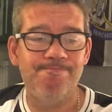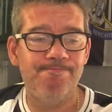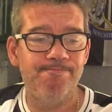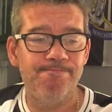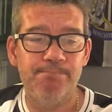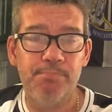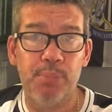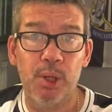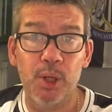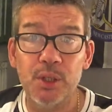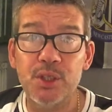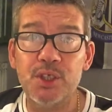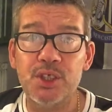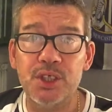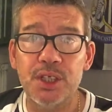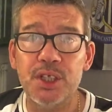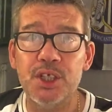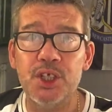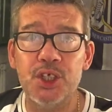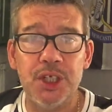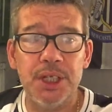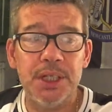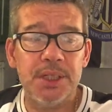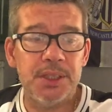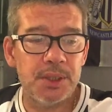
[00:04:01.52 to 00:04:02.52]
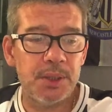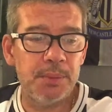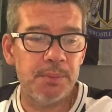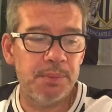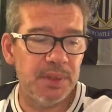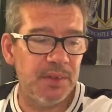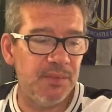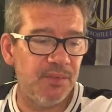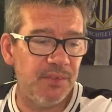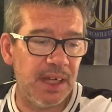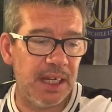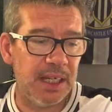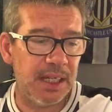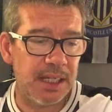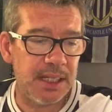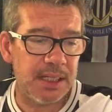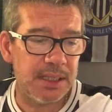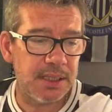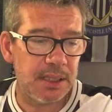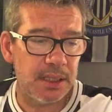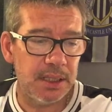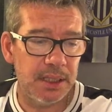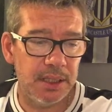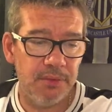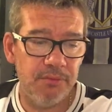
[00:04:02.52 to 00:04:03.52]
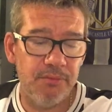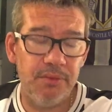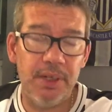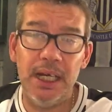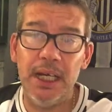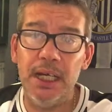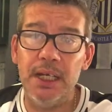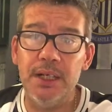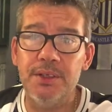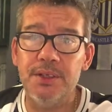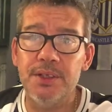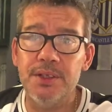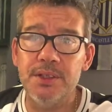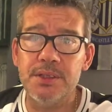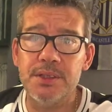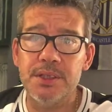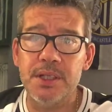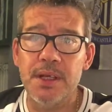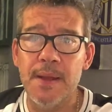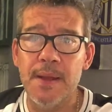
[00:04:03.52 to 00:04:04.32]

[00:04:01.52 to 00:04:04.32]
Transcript: puts the shits up defenders. He really does.